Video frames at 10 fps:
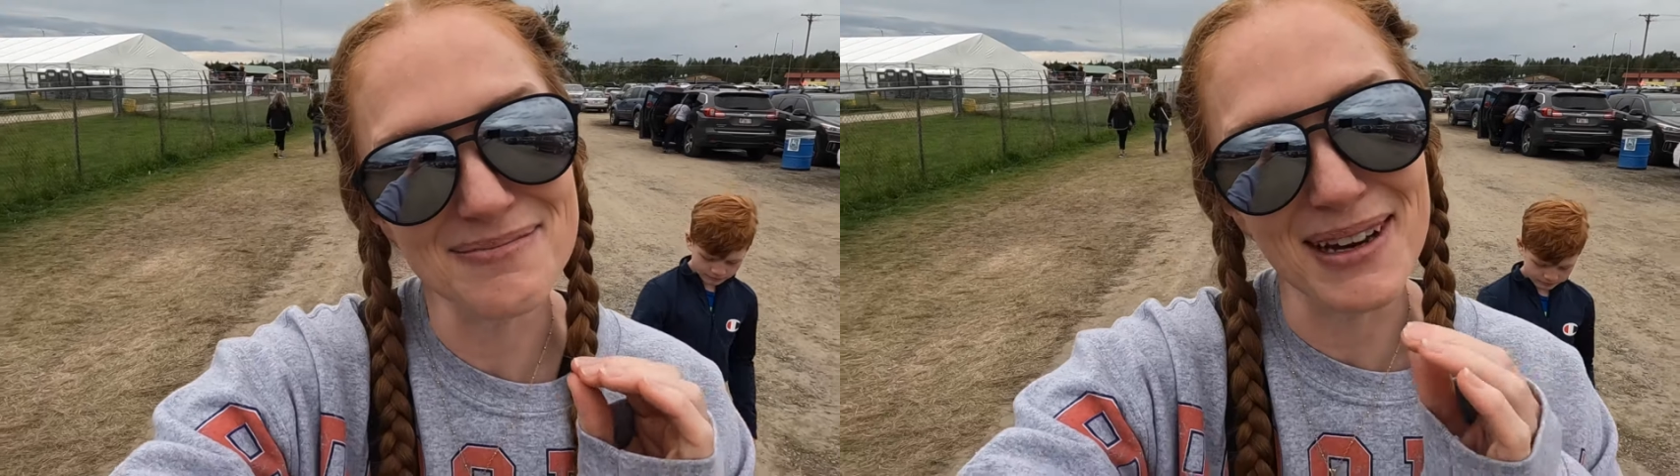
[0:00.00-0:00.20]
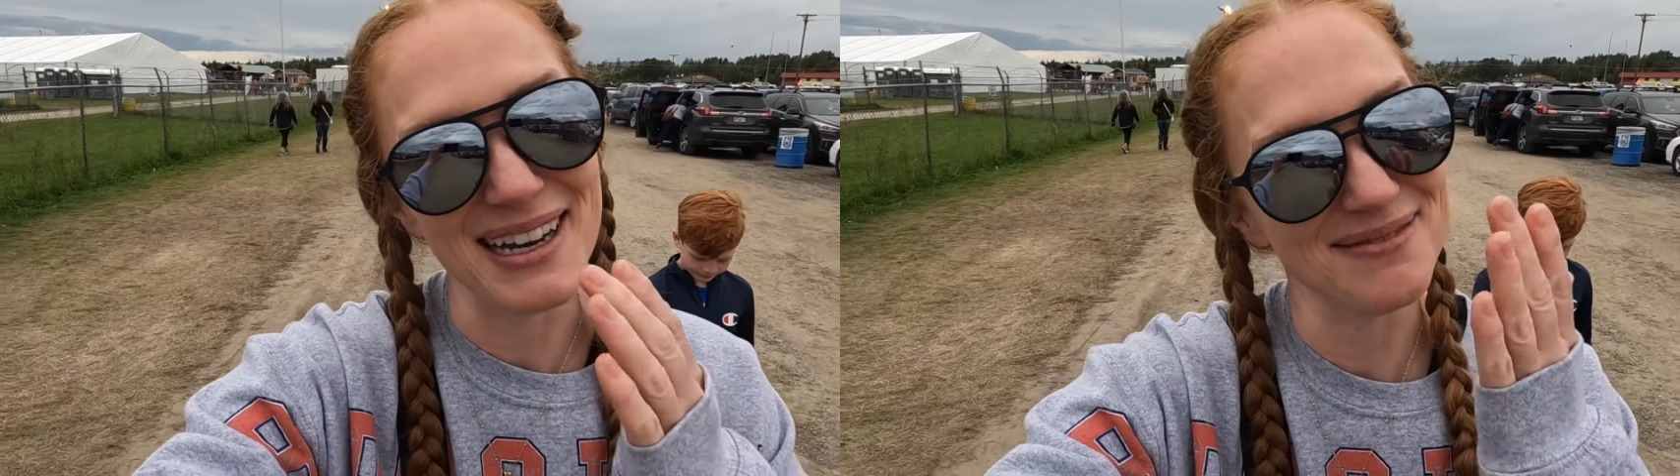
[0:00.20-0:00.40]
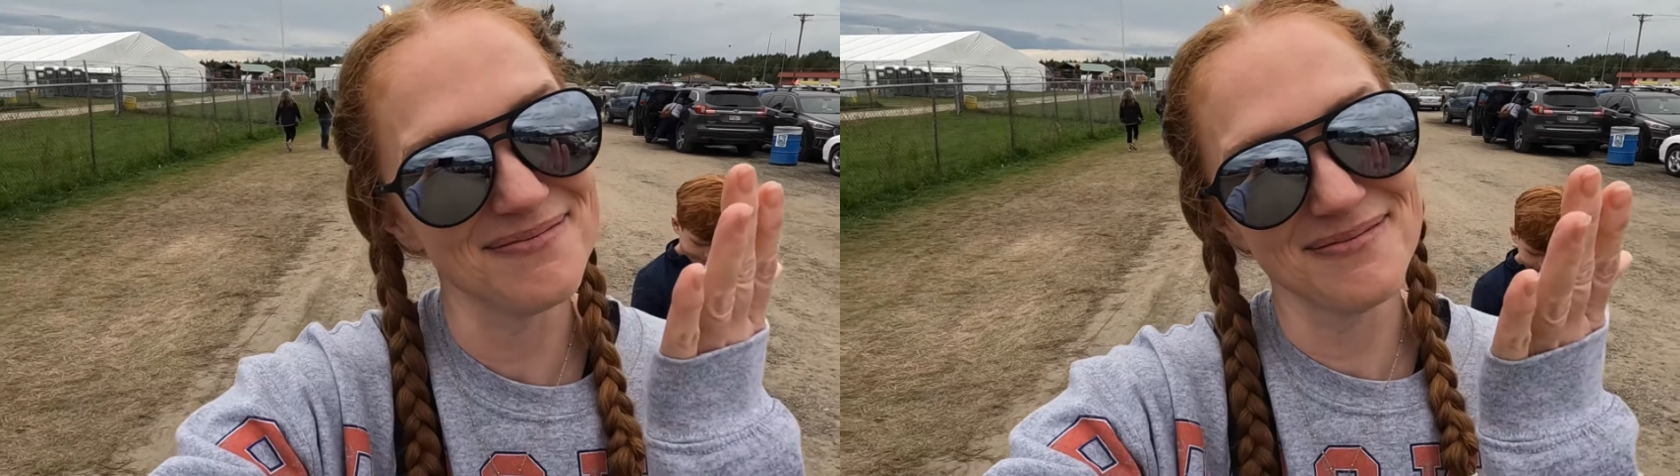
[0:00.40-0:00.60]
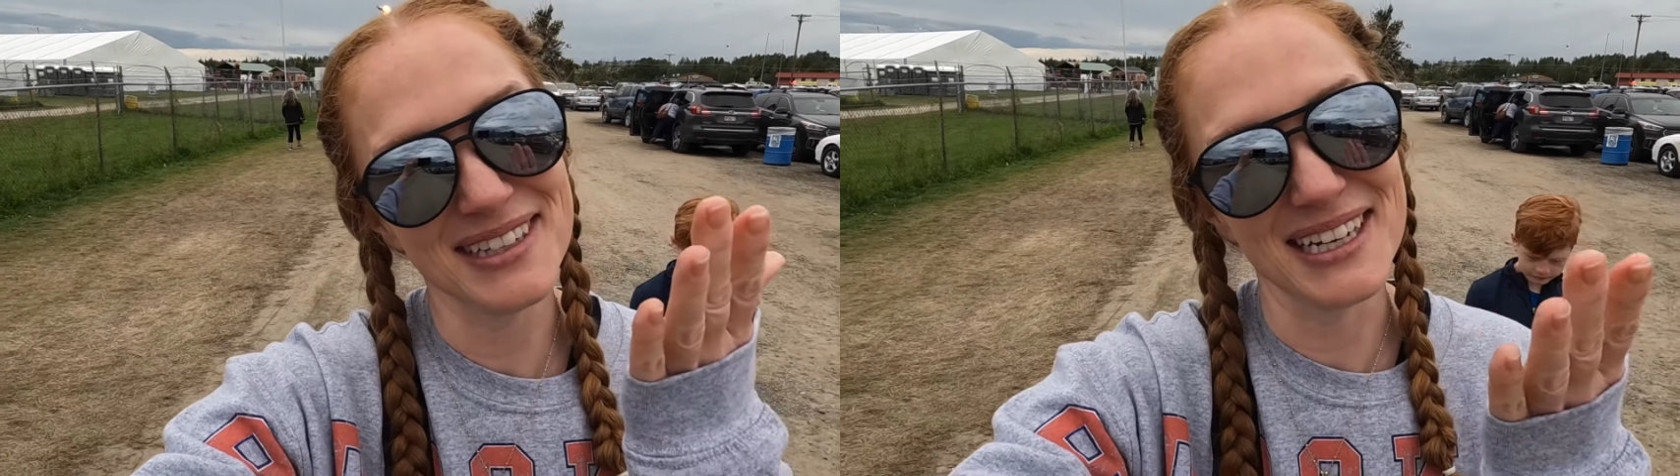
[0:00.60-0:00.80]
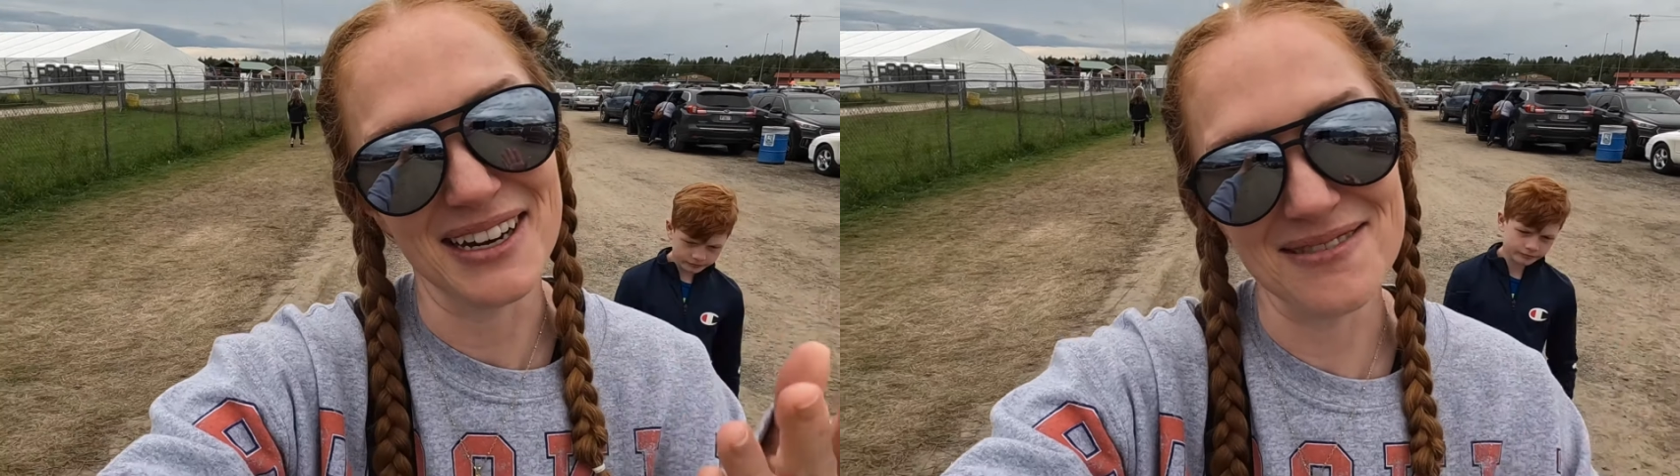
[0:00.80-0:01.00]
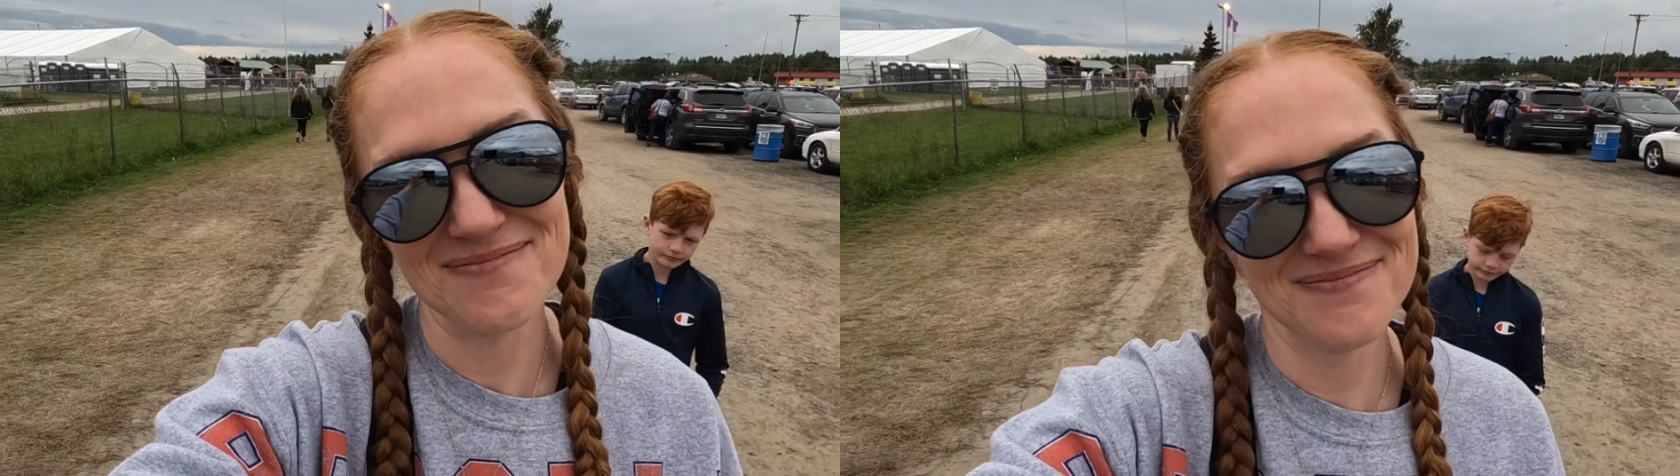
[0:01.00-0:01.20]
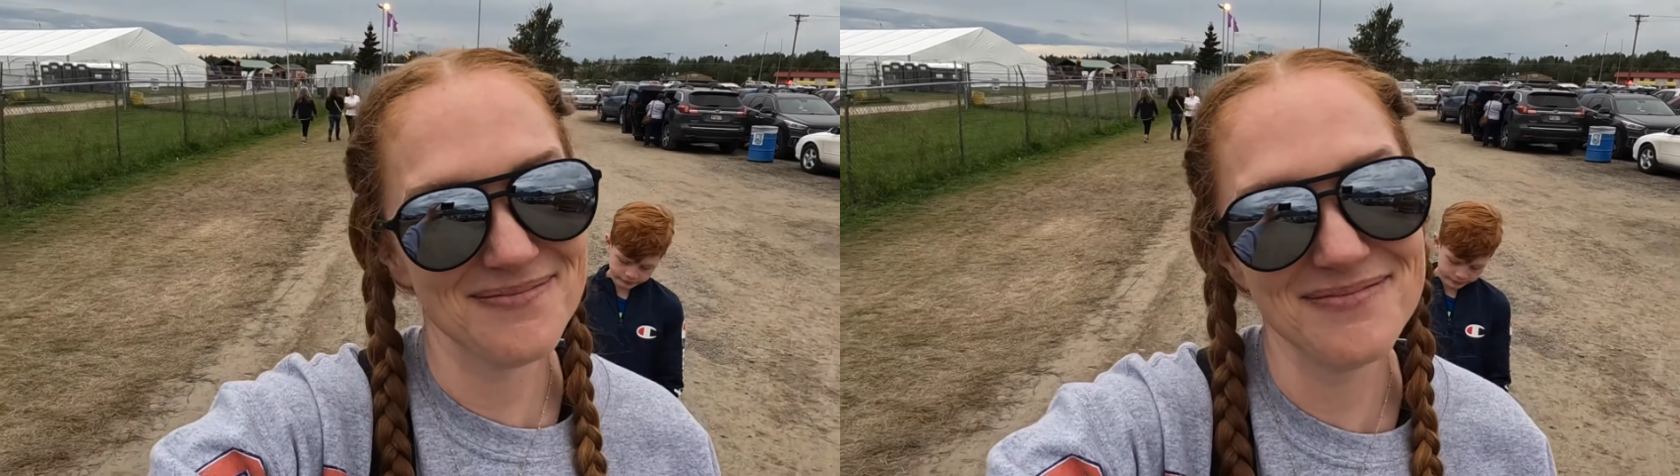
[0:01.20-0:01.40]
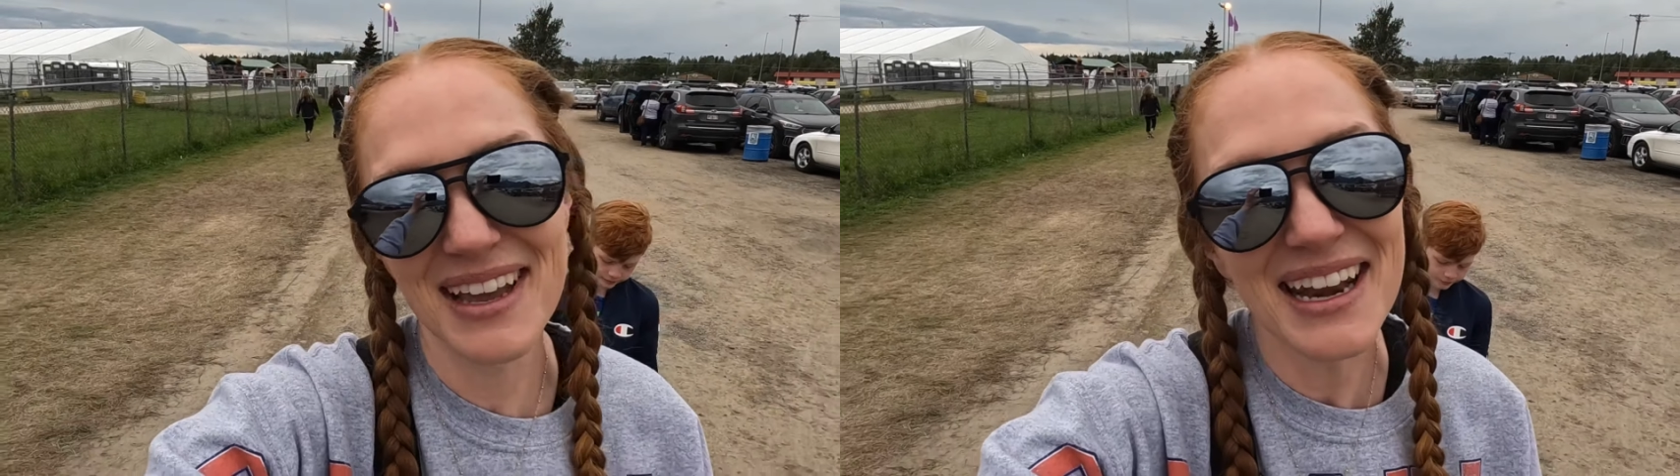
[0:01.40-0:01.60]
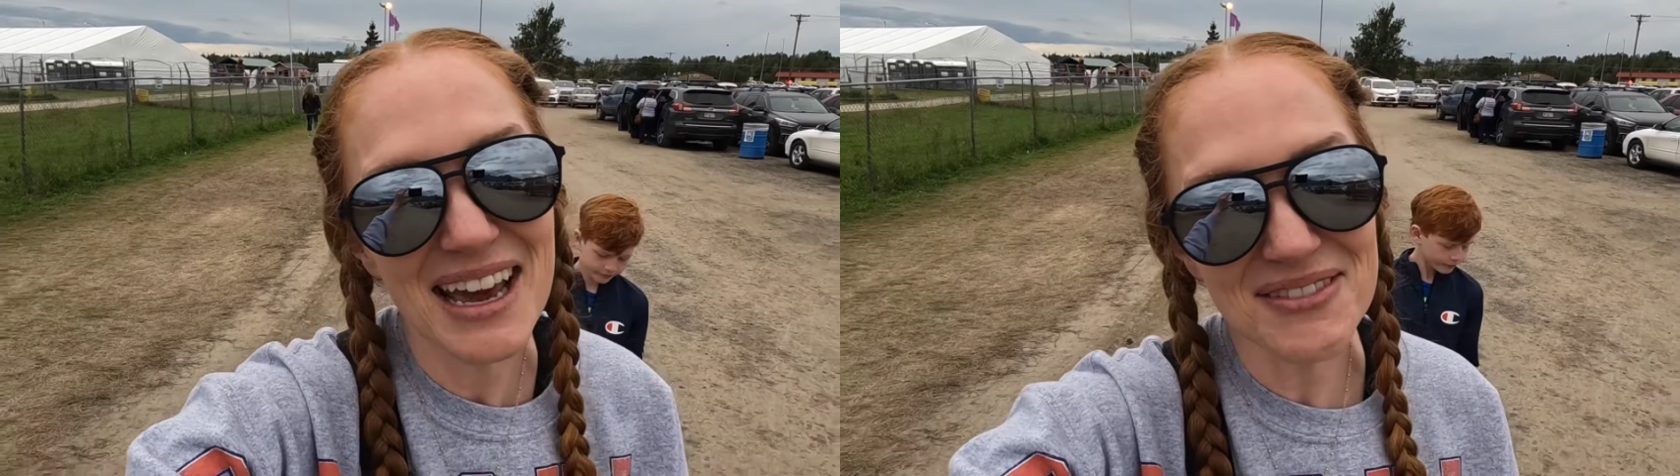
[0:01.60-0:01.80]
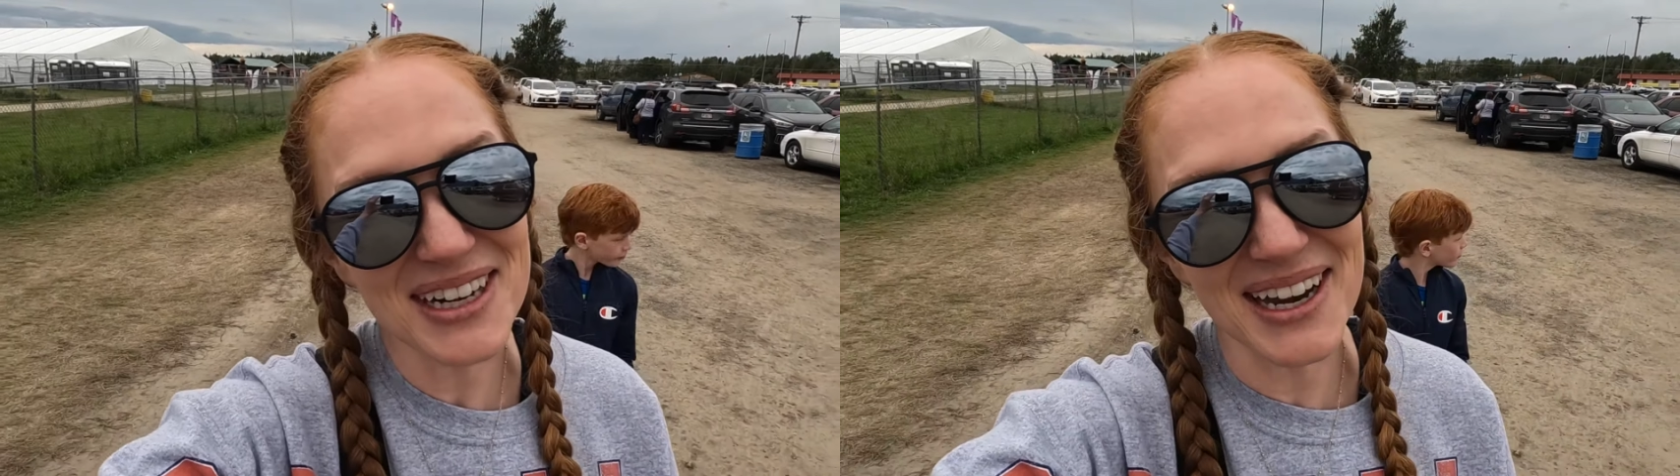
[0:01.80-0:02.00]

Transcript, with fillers: but you never